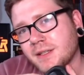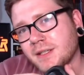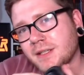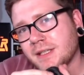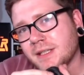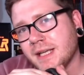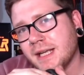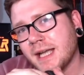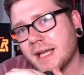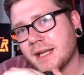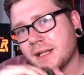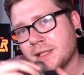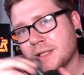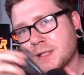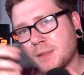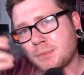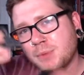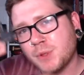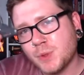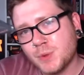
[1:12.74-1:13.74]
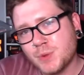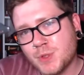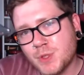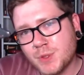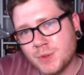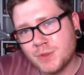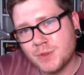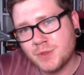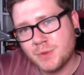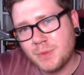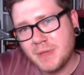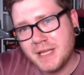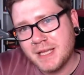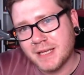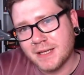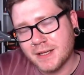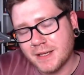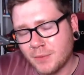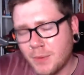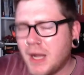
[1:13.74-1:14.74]
you get a little Bluetooth
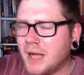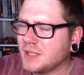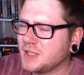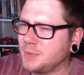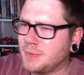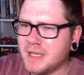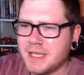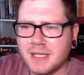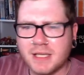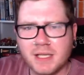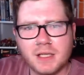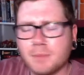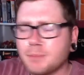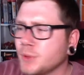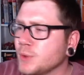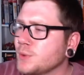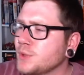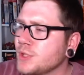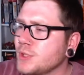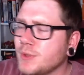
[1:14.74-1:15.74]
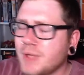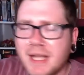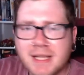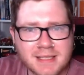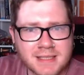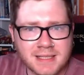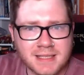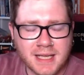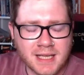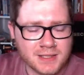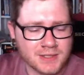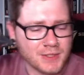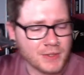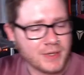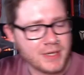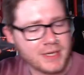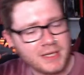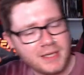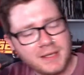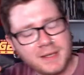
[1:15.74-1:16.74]
Bluetooth headset,
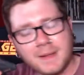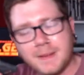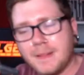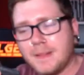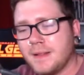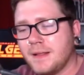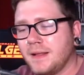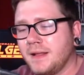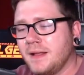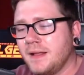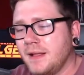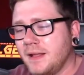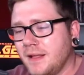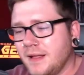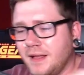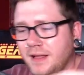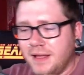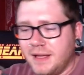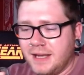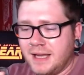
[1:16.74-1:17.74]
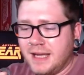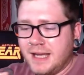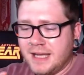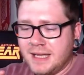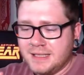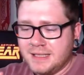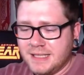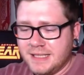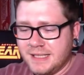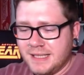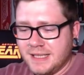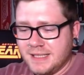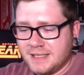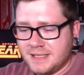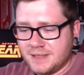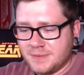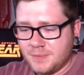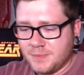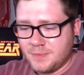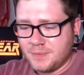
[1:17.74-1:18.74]
sorry. And it
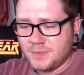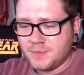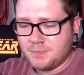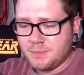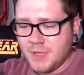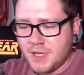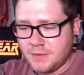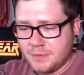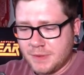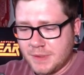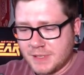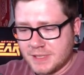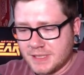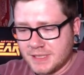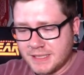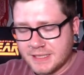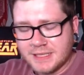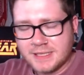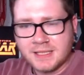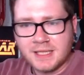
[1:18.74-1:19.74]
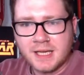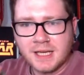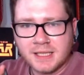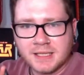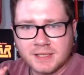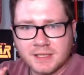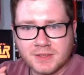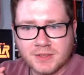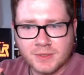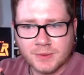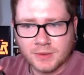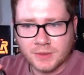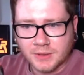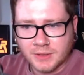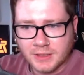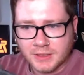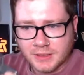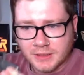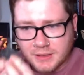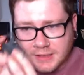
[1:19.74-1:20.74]
is purposely designed to
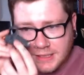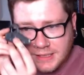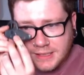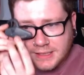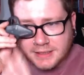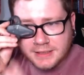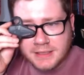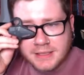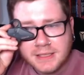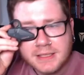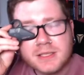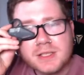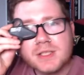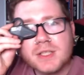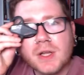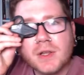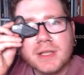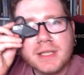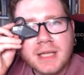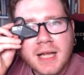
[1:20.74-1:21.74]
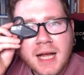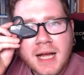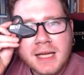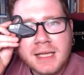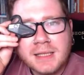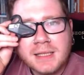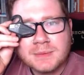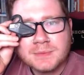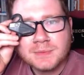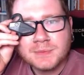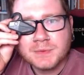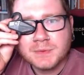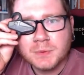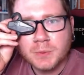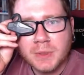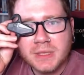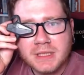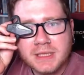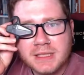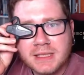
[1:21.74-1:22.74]
look like the Solid Eye,
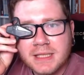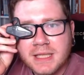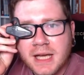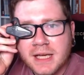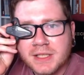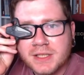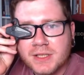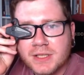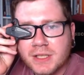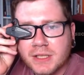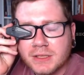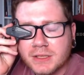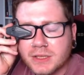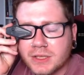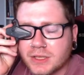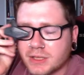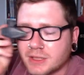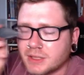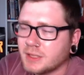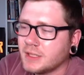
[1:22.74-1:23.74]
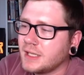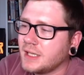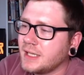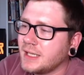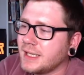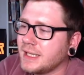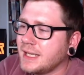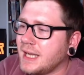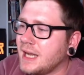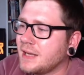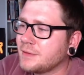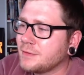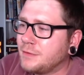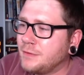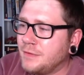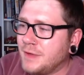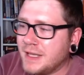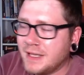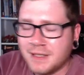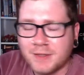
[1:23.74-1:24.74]
which is a nice touch. It can't
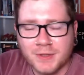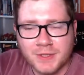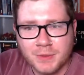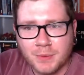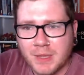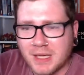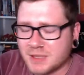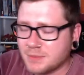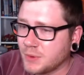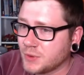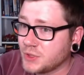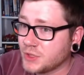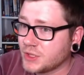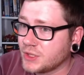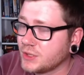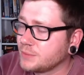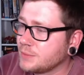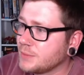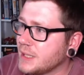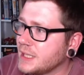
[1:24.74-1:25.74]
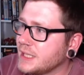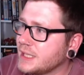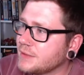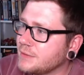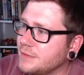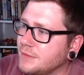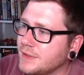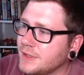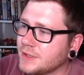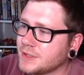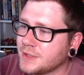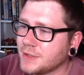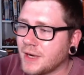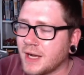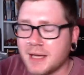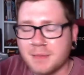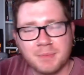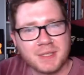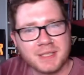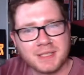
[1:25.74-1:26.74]
fit on you. Well, I suppose you could make it fit on your
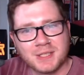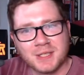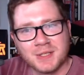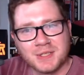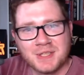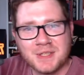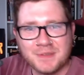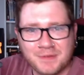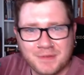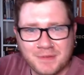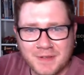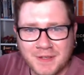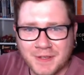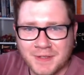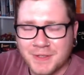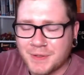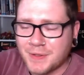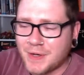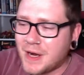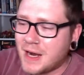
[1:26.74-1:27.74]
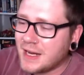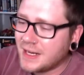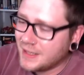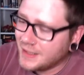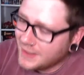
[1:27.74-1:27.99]
eye, but it doesn't fit on your eye.